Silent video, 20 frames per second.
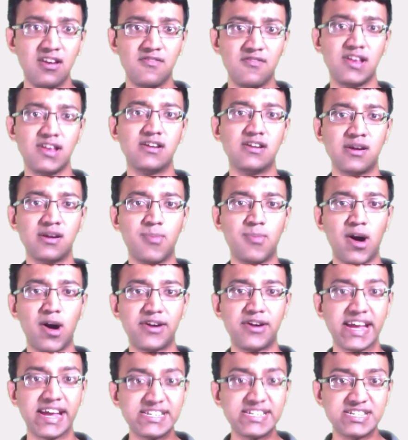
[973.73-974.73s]
we learned
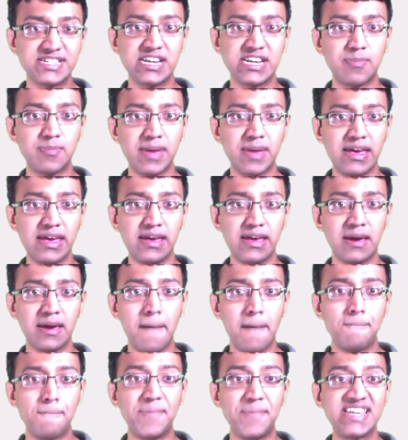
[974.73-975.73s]
about HTTP
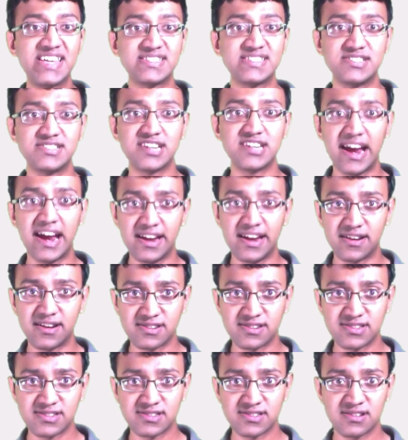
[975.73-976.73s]
message
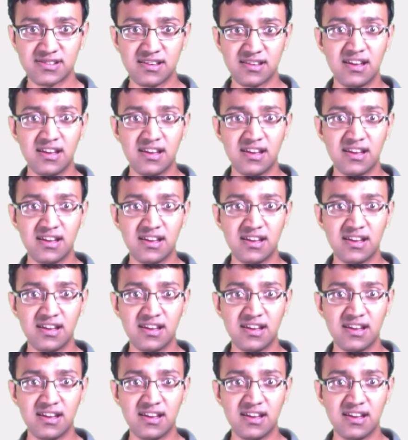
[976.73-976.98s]
headers,